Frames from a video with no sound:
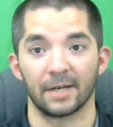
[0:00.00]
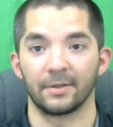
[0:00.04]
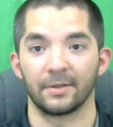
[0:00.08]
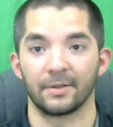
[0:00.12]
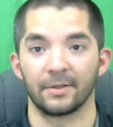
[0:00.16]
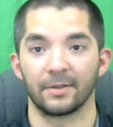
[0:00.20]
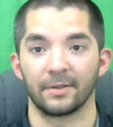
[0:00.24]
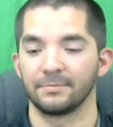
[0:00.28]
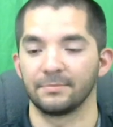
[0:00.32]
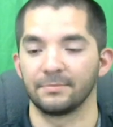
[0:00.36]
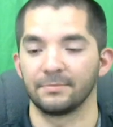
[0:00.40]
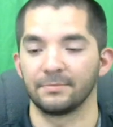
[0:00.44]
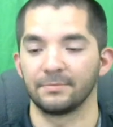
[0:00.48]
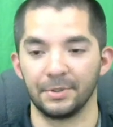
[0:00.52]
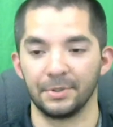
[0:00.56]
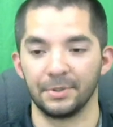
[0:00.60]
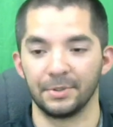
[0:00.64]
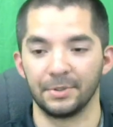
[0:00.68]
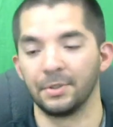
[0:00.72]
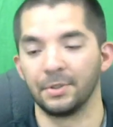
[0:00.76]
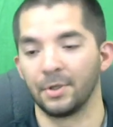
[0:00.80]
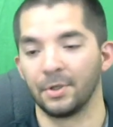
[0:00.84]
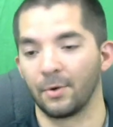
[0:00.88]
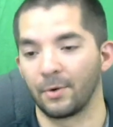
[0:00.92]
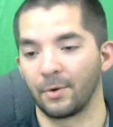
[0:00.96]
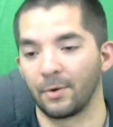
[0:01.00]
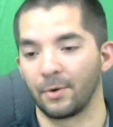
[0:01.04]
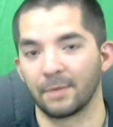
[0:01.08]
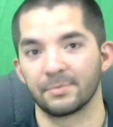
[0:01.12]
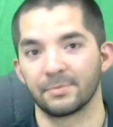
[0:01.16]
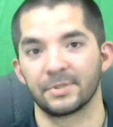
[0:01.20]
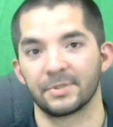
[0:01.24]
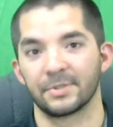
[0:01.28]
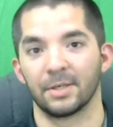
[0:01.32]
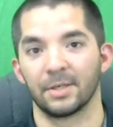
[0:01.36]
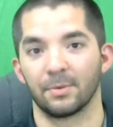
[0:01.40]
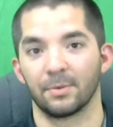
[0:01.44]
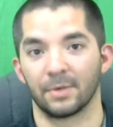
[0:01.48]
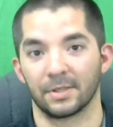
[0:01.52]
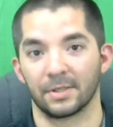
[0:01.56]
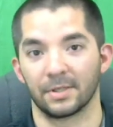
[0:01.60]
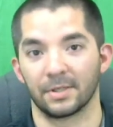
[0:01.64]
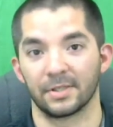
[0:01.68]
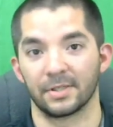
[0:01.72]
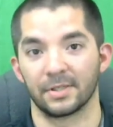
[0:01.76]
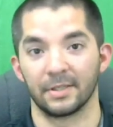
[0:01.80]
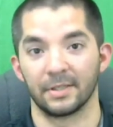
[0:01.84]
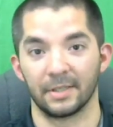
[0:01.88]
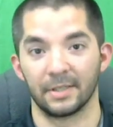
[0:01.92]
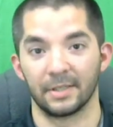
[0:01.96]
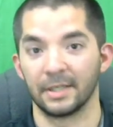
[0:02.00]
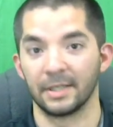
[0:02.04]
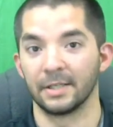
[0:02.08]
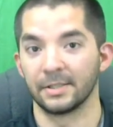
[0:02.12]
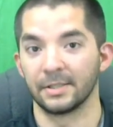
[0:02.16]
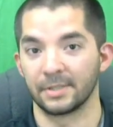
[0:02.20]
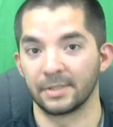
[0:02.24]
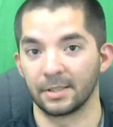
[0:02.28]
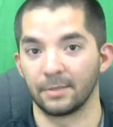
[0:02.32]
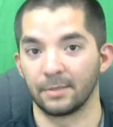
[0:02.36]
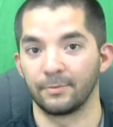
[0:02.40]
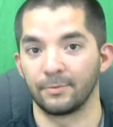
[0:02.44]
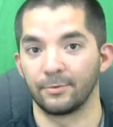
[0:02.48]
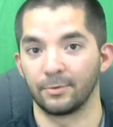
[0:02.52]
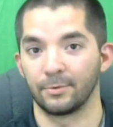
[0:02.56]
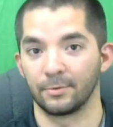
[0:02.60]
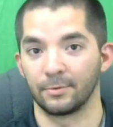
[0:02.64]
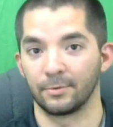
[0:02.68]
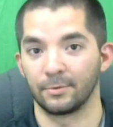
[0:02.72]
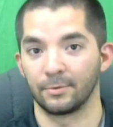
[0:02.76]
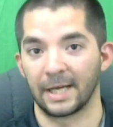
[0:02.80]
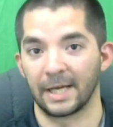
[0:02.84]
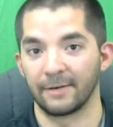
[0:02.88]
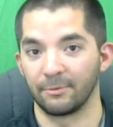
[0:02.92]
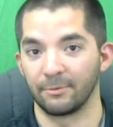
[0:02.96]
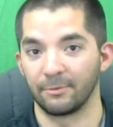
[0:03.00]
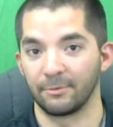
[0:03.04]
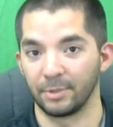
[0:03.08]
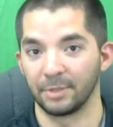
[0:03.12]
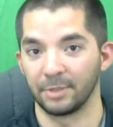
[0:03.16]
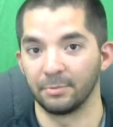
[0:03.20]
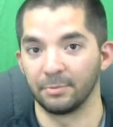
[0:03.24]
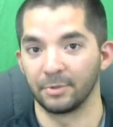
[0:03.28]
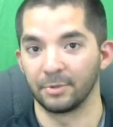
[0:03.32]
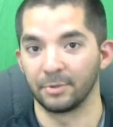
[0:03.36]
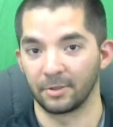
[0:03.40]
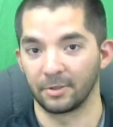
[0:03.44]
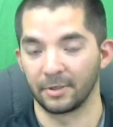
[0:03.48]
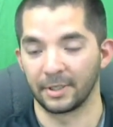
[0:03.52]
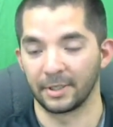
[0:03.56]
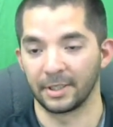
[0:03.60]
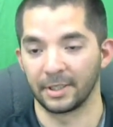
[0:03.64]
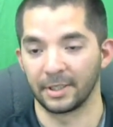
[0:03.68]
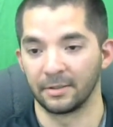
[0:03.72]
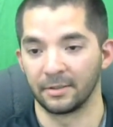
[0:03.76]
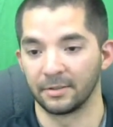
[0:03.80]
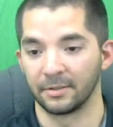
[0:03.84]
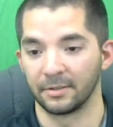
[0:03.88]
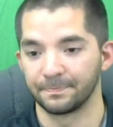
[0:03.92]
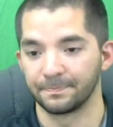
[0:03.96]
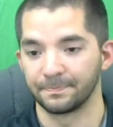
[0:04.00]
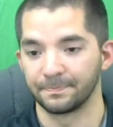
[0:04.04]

there, you know what I'm saying when I say that it is helpful to have a playbook on hand.